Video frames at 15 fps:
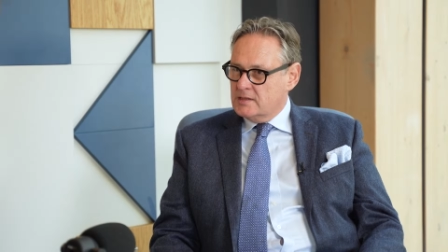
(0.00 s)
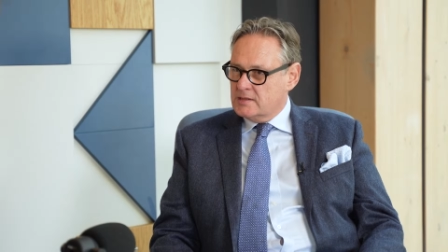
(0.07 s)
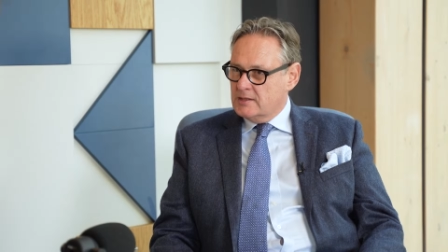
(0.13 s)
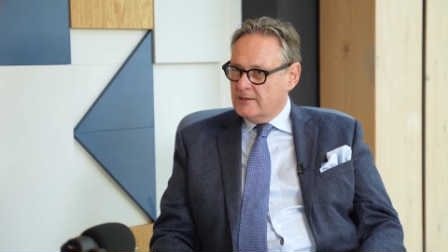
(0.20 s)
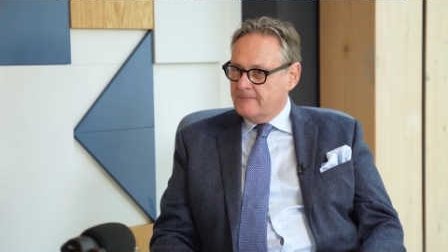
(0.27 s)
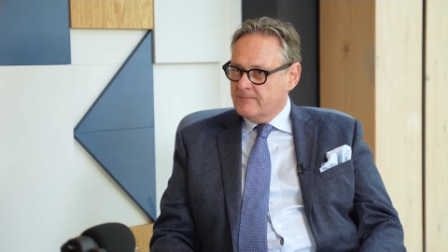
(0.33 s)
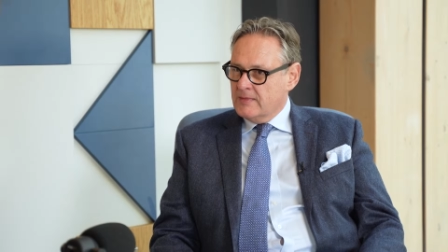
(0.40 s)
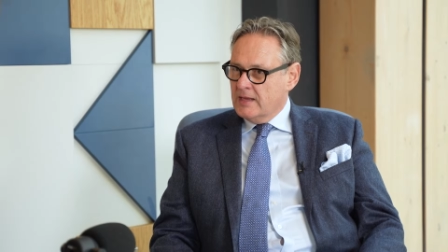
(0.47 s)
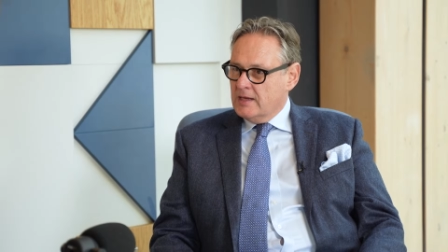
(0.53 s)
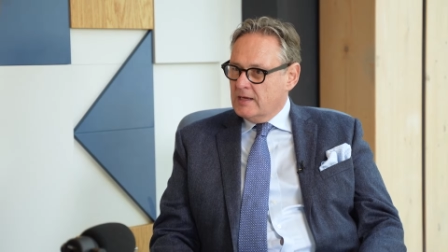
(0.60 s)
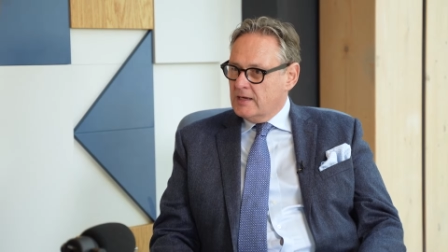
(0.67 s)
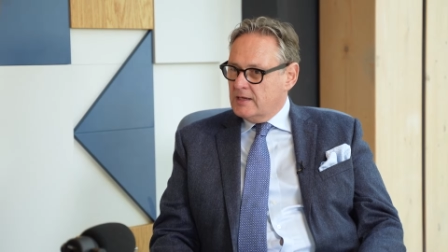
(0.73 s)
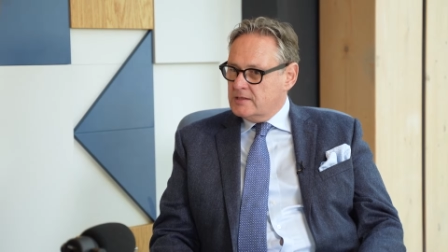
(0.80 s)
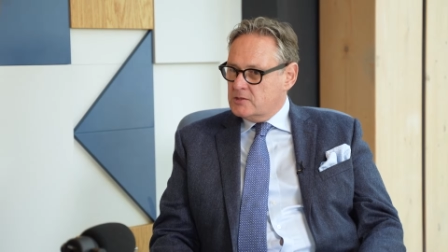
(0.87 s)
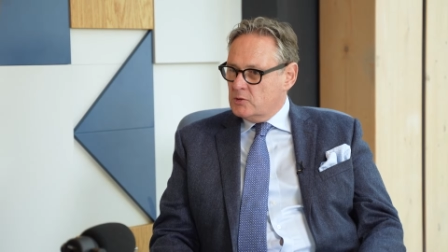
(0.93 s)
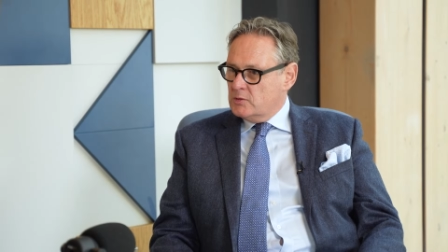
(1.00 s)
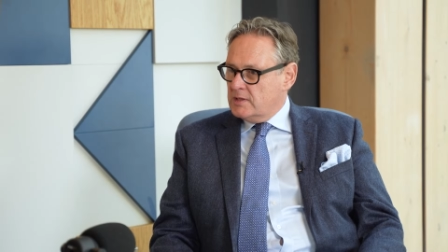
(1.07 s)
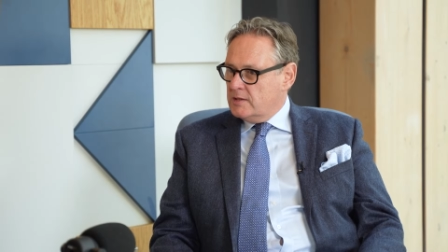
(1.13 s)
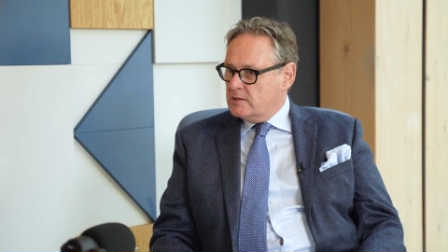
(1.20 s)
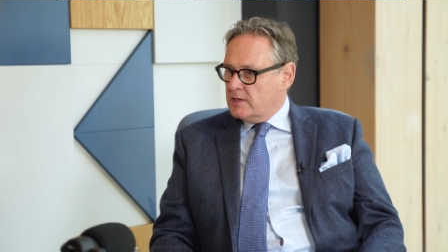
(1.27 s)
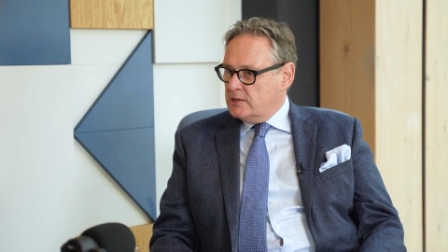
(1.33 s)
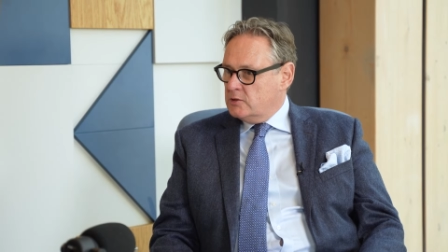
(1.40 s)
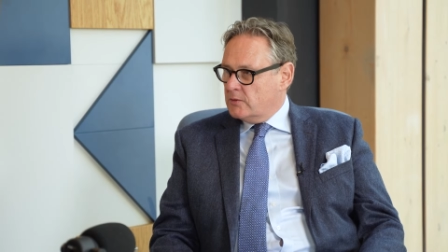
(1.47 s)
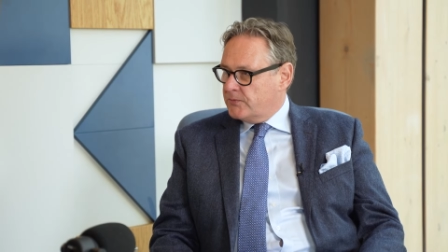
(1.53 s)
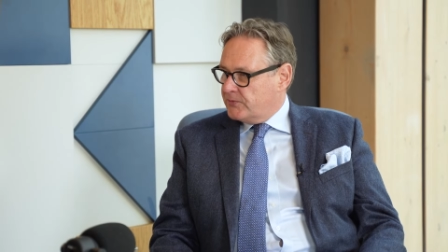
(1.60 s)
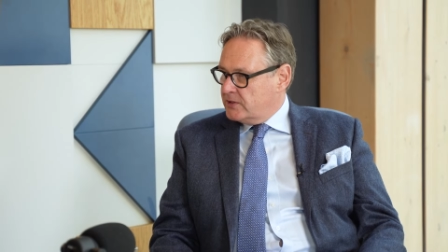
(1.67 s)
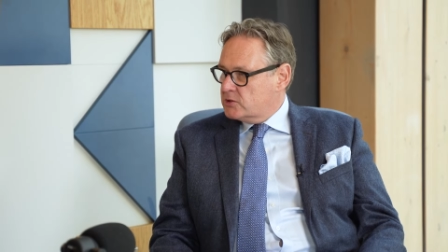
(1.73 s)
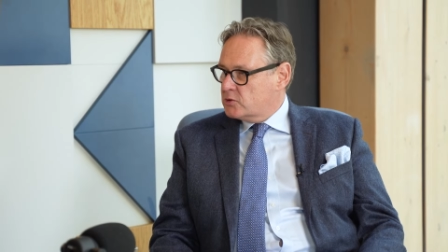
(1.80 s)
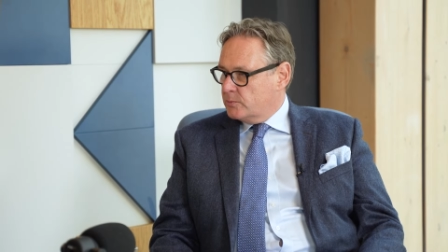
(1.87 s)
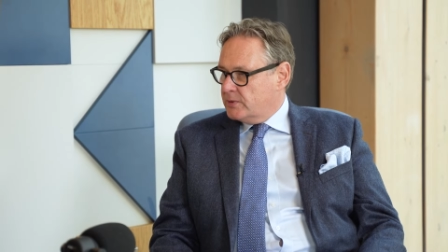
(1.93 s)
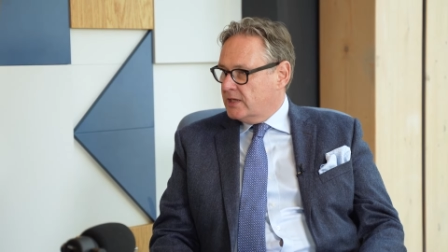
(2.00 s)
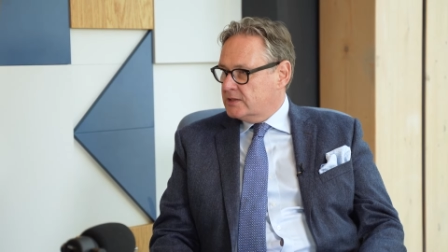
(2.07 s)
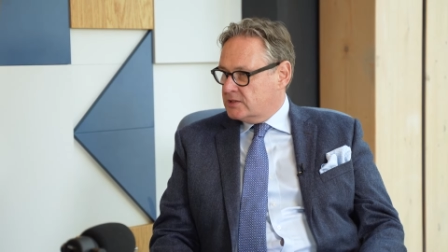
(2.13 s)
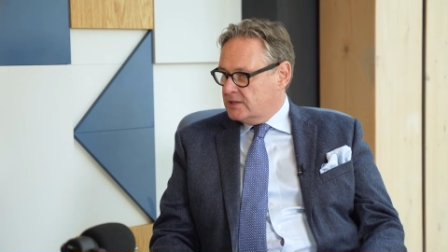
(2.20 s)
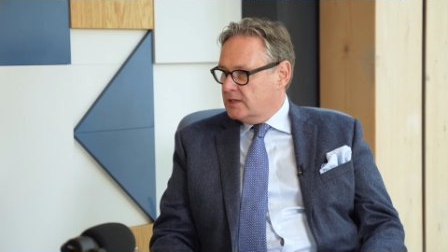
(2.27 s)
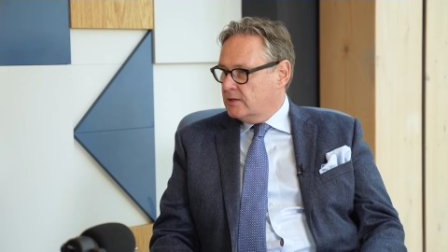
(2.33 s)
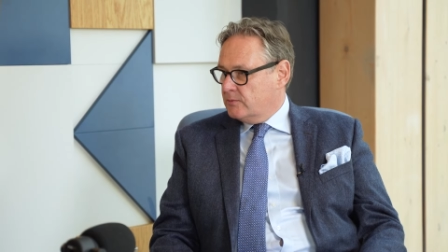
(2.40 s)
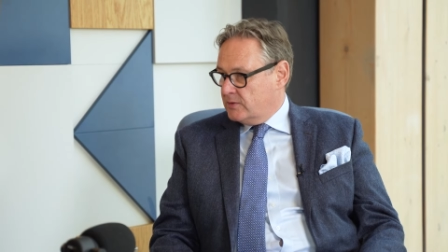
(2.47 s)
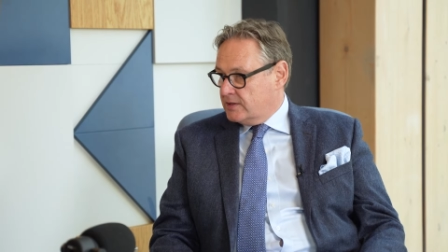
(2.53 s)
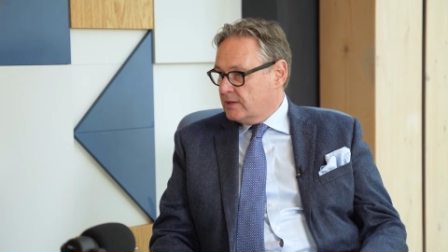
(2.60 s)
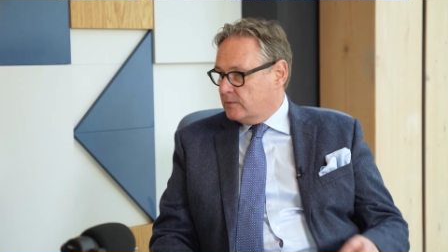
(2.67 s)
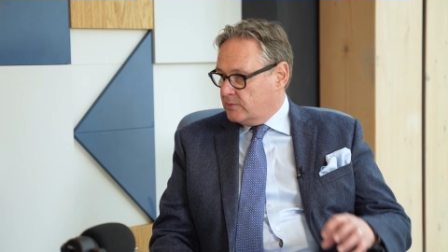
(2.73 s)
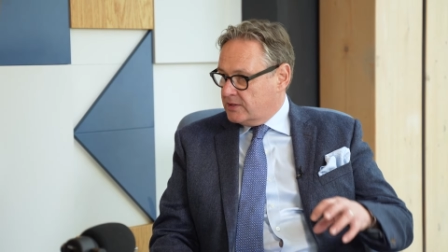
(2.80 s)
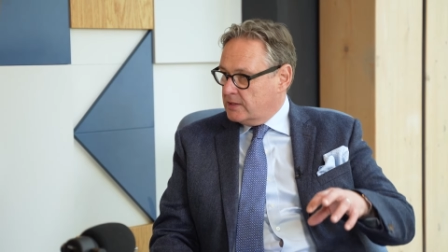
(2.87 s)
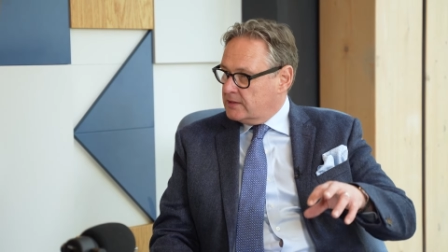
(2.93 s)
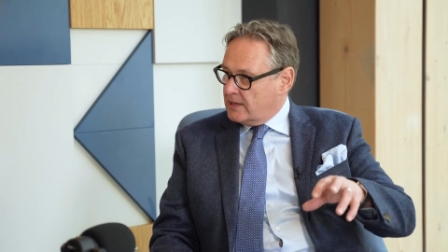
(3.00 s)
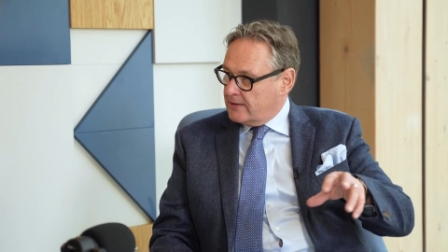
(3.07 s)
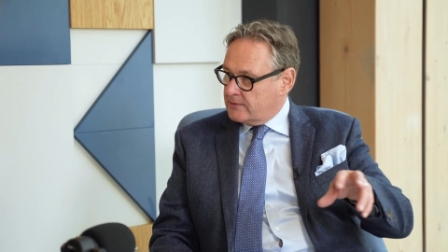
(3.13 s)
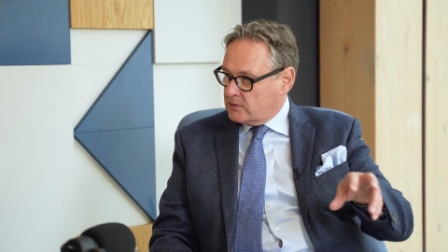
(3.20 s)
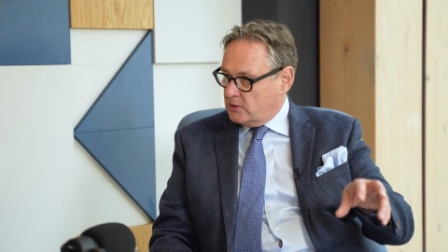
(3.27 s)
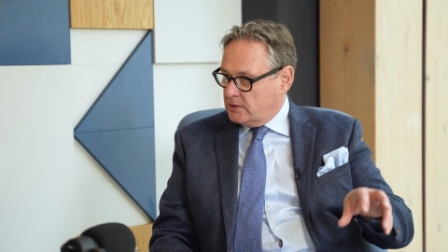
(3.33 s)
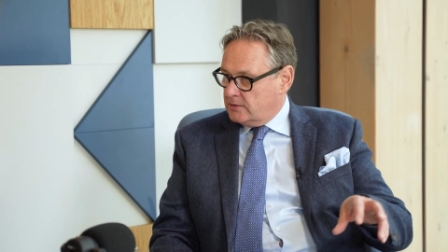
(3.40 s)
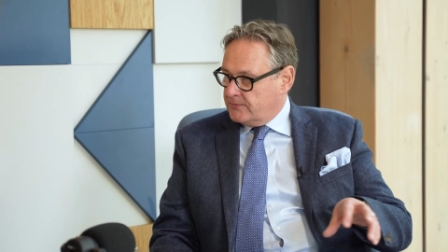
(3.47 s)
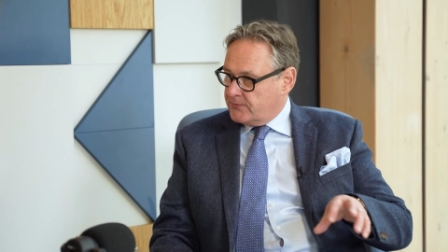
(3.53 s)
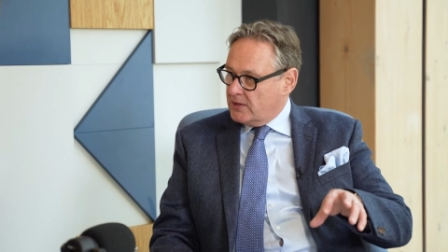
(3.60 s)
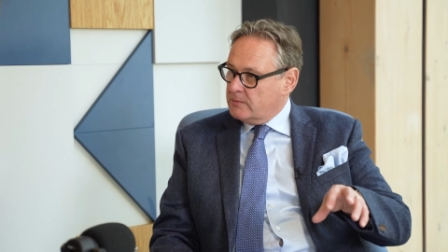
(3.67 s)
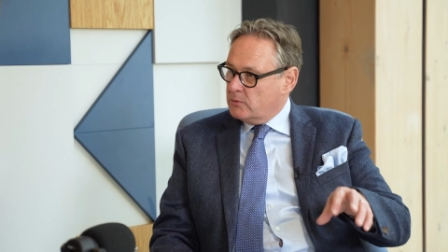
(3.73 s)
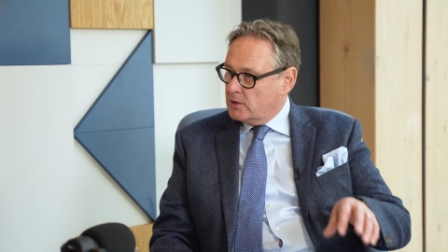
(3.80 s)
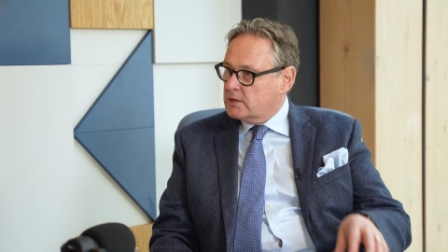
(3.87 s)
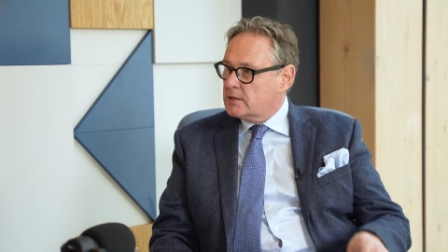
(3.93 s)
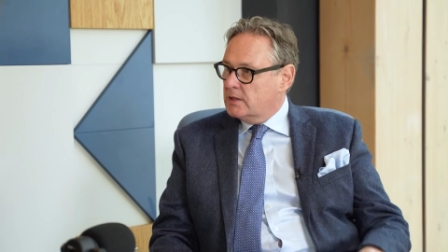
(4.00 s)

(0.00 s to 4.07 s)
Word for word: isn't it? mm And so then you'll finish your PhD with, within that yeah. kind of framework.